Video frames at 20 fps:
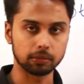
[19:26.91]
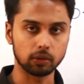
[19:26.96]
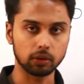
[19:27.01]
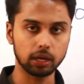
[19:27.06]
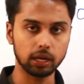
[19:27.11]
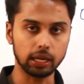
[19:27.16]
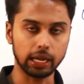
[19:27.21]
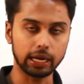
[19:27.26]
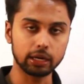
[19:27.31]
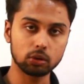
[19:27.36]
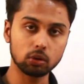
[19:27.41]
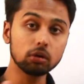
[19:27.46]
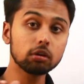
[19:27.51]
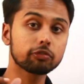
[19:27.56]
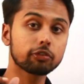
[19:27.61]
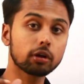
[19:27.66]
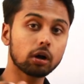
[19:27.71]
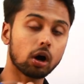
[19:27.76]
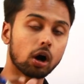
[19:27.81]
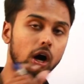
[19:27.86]
Okay, I
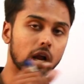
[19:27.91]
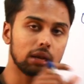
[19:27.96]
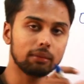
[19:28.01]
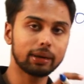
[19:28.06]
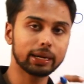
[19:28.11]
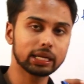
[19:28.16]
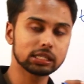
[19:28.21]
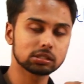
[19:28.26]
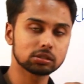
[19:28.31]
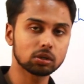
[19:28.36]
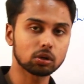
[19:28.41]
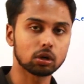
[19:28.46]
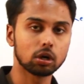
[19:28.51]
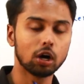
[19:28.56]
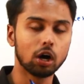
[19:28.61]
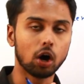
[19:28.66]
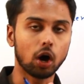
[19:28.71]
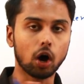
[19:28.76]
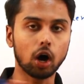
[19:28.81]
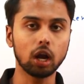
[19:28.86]
told for all matters.
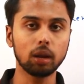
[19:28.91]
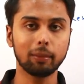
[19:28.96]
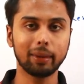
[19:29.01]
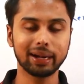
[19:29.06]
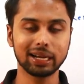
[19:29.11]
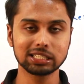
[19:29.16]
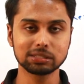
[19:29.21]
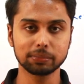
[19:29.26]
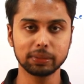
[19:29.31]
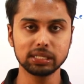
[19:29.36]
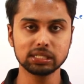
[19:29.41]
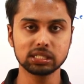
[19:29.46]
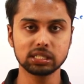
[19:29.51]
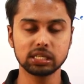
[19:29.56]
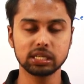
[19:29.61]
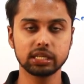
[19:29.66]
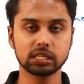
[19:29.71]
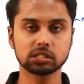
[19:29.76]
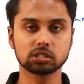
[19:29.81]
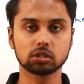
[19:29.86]
No, all matters means
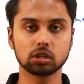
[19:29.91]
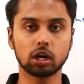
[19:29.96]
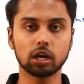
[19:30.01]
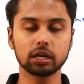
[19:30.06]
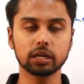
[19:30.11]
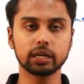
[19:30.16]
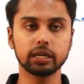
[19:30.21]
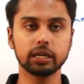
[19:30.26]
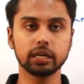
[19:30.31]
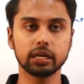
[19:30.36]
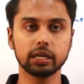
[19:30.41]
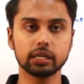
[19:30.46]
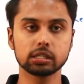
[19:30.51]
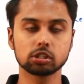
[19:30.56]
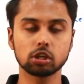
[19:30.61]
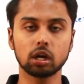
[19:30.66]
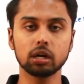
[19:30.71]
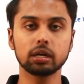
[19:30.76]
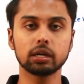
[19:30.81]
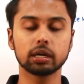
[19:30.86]
it is not
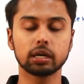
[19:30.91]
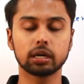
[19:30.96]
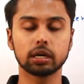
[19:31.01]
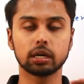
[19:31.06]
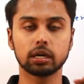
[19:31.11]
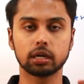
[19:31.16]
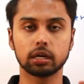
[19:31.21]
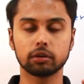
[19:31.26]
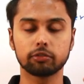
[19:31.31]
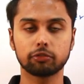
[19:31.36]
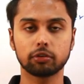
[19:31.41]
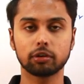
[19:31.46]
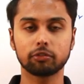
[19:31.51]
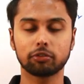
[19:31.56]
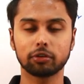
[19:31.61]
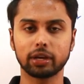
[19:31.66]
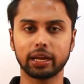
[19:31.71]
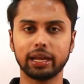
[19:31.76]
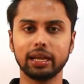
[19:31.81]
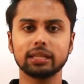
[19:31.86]

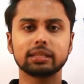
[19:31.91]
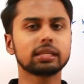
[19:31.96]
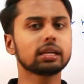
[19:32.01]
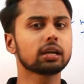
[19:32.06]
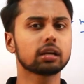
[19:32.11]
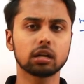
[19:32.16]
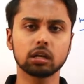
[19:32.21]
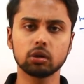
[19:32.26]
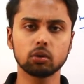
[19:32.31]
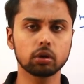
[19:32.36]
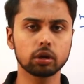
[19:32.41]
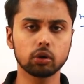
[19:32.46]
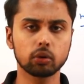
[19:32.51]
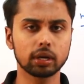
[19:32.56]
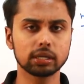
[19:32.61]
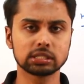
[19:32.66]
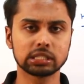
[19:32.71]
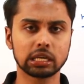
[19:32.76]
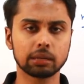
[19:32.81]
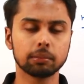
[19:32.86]
for anything at all you
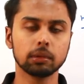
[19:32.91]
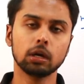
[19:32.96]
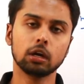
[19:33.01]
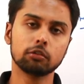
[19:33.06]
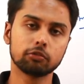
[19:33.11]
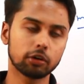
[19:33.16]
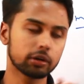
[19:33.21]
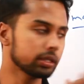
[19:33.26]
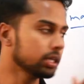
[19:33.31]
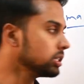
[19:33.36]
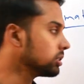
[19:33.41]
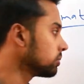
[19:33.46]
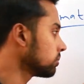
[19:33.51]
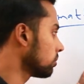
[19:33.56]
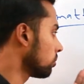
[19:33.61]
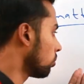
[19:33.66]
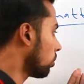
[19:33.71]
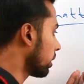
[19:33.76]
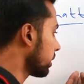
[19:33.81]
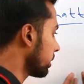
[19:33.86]
can set up. For this,
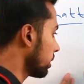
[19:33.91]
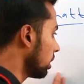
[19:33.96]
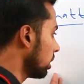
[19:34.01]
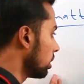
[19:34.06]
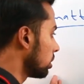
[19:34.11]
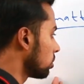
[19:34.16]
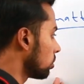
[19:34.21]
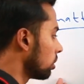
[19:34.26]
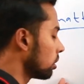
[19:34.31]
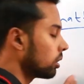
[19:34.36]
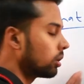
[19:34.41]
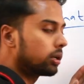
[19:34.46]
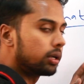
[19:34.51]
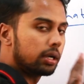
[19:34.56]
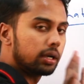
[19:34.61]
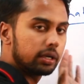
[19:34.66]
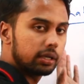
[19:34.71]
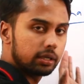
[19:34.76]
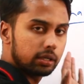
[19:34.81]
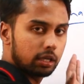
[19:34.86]
what and all I told, no,
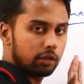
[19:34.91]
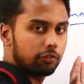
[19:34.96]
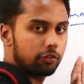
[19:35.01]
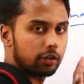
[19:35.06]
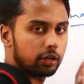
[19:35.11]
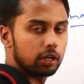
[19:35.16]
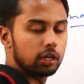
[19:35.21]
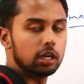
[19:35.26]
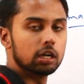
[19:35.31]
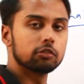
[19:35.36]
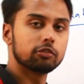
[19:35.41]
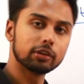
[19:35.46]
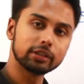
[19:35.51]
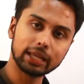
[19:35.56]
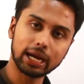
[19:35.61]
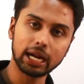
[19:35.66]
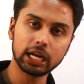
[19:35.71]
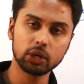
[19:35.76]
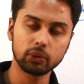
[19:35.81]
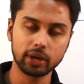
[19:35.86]
the differ. For
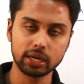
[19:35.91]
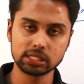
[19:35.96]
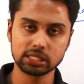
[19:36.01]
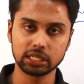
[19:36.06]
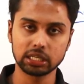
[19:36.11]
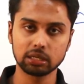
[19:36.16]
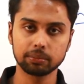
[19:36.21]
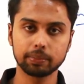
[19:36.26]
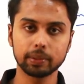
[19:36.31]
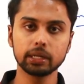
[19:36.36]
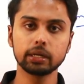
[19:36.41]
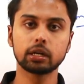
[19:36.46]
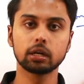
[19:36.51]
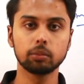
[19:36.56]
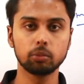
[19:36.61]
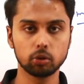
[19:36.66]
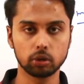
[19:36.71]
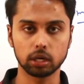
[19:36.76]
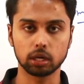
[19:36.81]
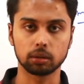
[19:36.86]
that, you can set up a
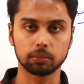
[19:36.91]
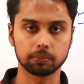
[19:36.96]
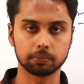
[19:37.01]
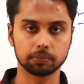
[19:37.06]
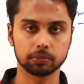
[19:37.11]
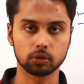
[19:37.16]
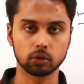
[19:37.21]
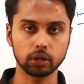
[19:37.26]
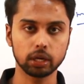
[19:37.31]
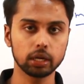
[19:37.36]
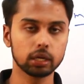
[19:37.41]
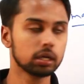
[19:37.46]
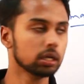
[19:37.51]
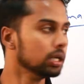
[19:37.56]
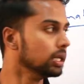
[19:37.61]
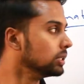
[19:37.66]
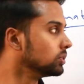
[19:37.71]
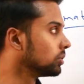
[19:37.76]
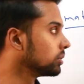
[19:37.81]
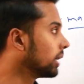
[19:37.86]
tribunal. Okay,
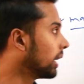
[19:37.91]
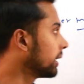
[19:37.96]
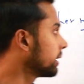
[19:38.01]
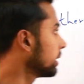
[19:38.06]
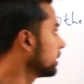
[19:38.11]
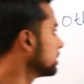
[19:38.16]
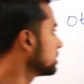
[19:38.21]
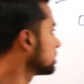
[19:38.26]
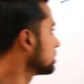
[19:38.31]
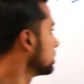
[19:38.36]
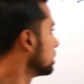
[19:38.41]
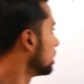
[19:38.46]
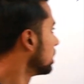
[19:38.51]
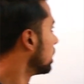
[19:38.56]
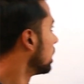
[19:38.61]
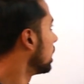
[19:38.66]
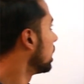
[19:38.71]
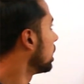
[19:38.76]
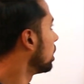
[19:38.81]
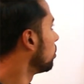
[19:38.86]
so that is
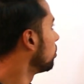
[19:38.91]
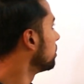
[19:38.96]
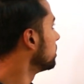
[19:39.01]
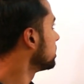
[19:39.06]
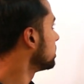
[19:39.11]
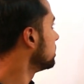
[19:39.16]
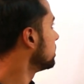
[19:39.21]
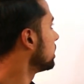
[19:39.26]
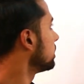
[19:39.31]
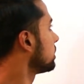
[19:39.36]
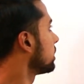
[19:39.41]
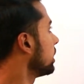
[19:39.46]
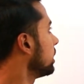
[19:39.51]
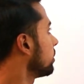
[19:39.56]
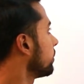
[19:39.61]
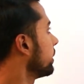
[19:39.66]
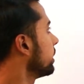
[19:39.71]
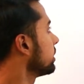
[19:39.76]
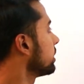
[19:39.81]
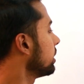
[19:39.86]
with the
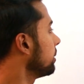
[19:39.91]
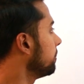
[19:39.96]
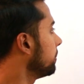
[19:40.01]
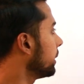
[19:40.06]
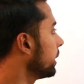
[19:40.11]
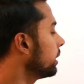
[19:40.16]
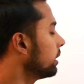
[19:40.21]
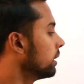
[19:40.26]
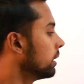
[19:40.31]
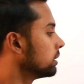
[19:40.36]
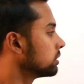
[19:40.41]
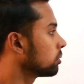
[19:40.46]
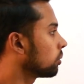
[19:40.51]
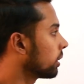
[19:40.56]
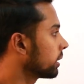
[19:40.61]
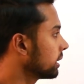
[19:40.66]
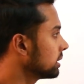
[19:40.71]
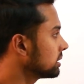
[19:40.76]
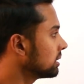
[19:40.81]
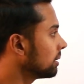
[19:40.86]
323B. So
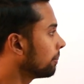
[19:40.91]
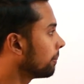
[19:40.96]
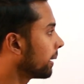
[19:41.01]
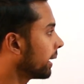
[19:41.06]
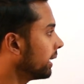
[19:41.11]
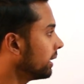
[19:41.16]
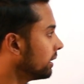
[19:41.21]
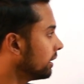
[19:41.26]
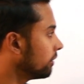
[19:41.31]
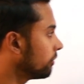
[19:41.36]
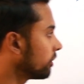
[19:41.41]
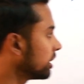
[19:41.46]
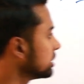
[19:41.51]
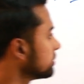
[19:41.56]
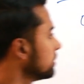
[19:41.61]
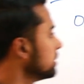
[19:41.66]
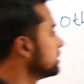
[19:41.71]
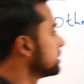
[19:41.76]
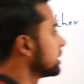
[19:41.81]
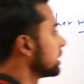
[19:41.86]
what is the main
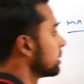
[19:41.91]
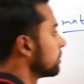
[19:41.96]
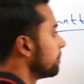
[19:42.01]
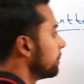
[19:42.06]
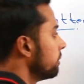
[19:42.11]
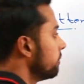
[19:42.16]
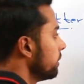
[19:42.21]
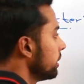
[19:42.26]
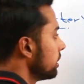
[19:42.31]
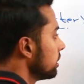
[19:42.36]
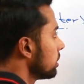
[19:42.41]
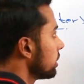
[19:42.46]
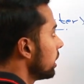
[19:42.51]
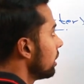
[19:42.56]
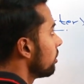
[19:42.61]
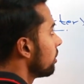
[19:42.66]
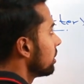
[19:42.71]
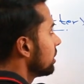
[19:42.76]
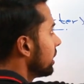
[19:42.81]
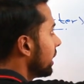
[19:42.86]
difference we'll see between
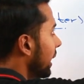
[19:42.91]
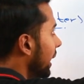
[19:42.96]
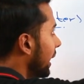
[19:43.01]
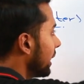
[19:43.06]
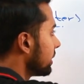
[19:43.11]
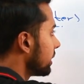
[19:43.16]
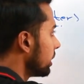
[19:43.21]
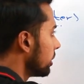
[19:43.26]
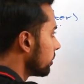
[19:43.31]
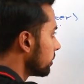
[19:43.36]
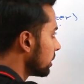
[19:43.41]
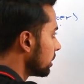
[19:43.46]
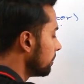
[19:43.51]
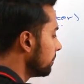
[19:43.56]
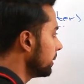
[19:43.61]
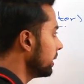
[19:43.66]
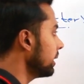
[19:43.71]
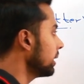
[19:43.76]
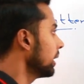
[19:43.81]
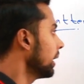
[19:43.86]
323A and
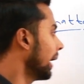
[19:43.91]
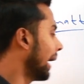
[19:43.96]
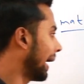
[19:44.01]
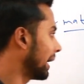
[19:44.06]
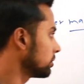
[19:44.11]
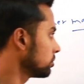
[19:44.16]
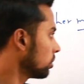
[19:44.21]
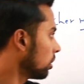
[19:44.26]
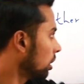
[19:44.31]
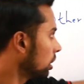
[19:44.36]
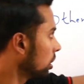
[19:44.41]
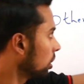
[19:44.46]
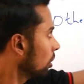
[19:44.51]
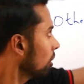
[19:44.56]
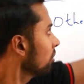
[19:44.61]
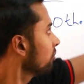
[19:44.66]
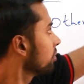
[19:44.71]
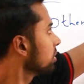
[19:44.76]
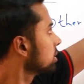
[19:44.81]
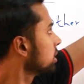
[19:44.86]
323B? As you all
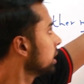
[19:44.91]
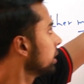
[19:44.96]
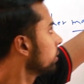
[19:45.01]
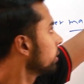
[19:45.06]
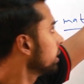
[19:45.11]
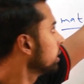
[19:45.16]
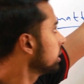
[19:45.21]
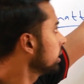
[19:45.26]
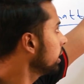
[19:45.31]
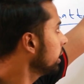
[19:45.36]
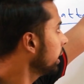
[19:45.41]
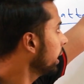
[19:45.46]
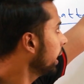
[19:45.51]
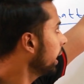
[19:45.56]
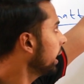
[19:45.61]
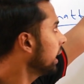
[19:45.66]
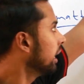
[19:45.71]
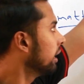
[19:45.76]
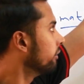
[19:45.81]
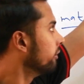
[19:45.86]
know, for
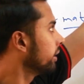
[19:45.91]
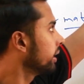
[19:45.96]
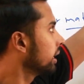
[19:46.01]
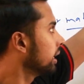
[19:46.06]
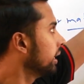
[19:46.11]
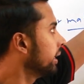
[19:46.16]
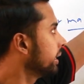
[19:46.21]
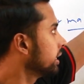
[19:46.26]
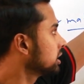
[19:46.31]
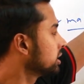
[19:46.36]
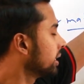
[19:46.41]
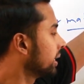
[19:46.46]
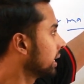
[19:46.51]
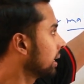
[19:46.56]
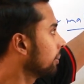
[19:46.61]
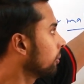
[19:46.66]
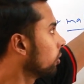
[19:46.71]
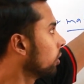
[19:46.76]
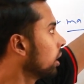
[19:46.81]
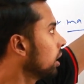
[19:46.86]
323A, it is set
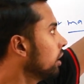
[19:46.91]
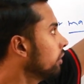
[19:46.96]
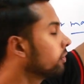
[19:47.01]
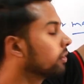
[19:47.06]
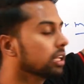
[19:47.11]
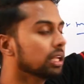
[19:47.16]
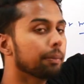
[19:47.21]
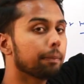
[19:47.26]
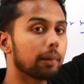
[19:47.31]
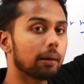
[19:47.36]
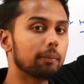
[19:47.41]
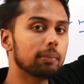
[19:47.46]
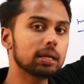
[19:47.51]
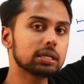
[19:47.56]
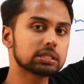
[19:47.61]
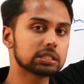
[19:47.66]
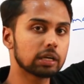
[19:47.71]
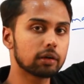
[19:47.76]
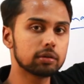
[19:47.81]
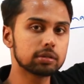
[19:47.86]
up only for the
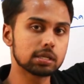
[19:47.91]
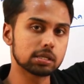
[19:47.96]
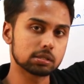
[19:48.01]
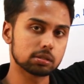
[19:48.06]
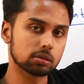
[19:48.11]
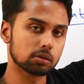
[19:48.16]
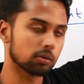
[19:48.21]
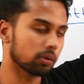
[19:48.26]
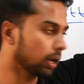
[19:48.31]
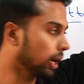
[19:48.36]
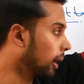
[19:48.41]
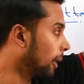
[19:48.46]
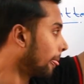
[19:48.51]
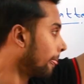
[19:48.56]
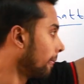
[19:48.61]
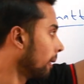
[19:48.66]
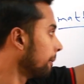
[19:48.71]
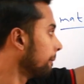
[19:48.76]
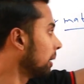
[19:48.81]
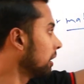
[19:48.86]
public services. Okay.
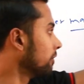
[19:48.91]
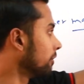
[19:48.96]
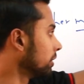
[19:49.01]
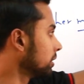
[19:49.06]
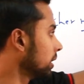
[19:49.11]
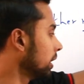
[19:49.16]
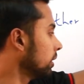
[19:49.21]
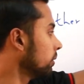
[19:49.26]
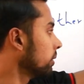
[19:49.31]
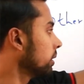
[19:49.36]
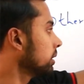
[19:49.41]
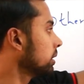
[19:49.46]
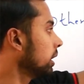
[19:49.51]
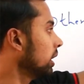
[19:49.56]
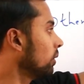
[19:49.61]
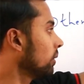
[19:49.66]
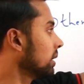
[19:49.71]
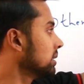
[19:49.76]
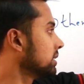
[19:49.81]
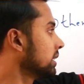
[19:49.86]
But for
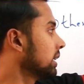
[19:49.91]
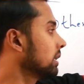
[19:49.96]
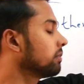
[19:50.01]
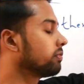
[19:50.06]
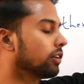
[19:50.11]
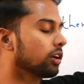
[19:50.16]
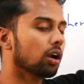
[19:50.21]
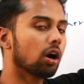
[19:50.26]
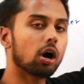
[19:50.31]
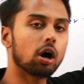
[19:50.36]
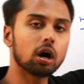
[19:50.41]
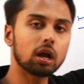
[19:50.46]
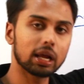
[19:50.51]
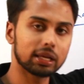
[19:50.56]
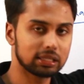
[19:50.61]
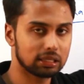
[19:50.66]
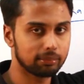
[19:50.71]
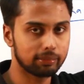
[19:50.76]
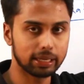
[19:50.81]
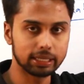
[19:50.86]
323, you can set up for all
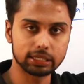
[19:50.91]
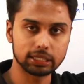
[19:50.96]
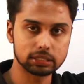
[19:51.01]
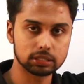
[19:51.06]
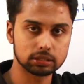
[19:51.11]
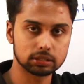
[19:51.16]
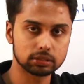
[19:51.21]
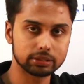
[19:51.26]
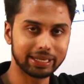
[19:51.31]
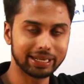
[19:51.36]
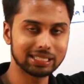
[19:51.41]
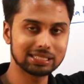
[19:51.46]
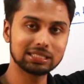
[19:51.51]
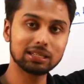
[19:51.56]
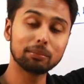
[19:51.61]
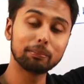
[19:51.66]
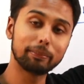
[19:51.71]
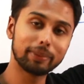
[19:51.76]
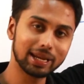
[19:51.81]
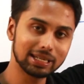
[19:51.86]
other matters. That is
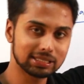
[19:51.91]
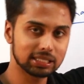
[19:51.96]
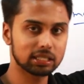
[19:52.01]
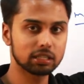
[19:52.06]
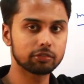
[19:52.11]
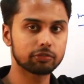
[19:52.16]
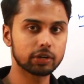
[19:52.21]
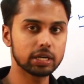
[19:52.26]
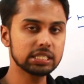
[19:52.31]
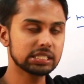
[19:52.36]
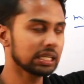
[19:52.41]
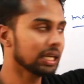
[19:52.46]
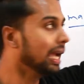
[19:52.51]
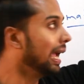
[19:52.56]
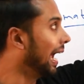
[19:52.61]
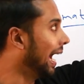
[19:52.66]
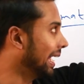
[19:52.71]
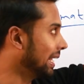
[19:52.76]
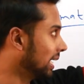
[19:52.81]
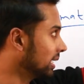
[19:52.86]
the basic difference.
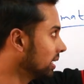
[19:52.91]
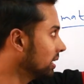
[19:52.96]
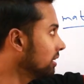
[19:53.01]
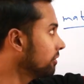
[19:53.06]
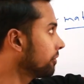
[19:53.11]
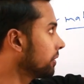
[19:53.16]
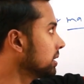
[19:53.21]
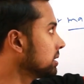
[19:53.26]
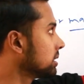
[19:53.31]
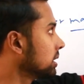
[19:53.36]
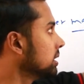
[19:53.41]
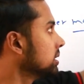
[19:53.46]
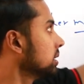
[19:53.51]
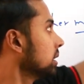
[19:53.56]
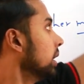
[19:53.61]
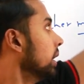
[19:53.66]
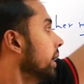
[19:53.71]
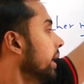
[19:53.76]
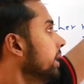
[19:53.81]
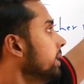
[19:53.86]
And other difference
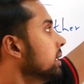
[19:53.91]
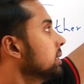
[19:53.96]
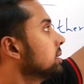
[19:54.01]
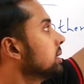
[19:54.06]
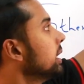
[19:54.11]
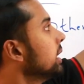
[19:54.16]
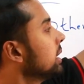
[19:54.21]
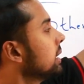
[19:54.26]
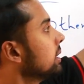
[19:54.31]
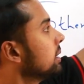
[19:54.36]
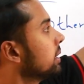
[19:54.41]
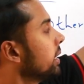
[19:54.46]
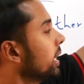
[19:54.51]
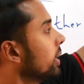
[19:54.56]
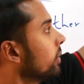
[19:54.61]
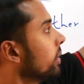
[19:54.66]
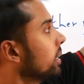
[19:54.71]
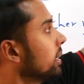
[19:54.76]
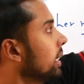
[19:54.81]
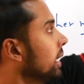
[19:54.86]
is, in this
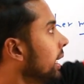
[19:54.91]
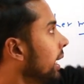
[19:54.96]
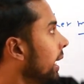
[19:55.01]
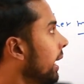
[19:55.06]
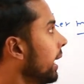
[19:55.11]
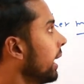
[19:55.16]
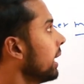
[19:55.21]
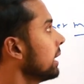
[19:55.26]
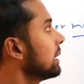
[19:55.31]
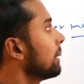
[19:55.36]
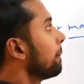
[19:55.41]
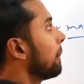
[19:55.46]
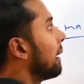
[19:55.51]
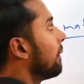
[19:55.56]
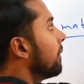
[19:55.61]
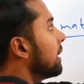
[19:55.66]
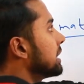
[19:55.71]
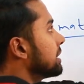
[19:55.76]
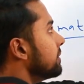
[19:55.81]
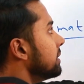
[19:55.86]
323A, the
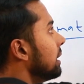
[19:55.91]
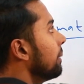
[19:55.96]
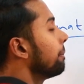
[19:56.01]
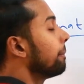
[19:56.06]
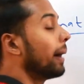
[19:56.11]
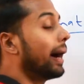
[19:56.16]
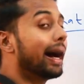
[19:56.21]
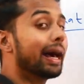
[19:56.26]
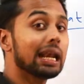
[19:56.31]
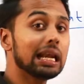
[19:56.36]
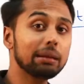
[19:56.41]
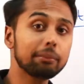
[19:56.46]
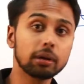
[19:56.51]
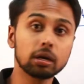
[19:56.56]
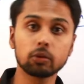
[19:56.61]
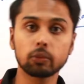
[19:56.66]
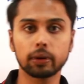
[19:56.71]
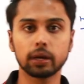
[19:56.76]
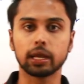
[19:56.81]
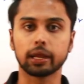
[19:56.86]
power is with the
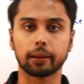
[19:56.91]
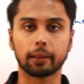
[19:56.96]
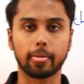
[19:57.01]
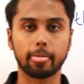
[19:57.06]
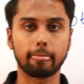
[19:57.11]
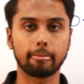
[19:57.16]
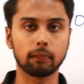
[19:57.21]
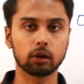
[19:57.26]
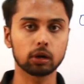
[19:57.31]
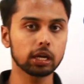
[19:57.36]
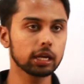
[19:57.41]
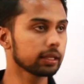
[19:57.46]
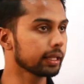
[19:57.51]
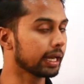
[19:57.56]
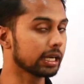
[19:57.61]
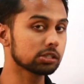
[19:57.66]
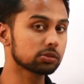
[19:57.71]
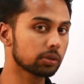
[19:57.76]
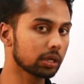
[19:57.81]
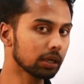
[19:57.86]
parliament only. Okay,
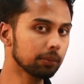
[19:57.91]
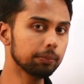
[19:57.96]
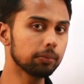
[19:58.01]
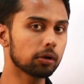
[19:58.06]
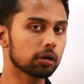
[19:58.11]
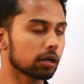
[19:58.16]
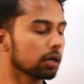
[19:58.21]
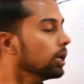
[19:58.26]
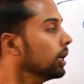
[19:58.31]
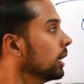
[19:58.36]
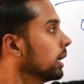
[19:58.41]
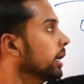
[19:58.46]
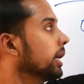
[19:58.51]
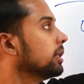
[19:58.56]
that is very important.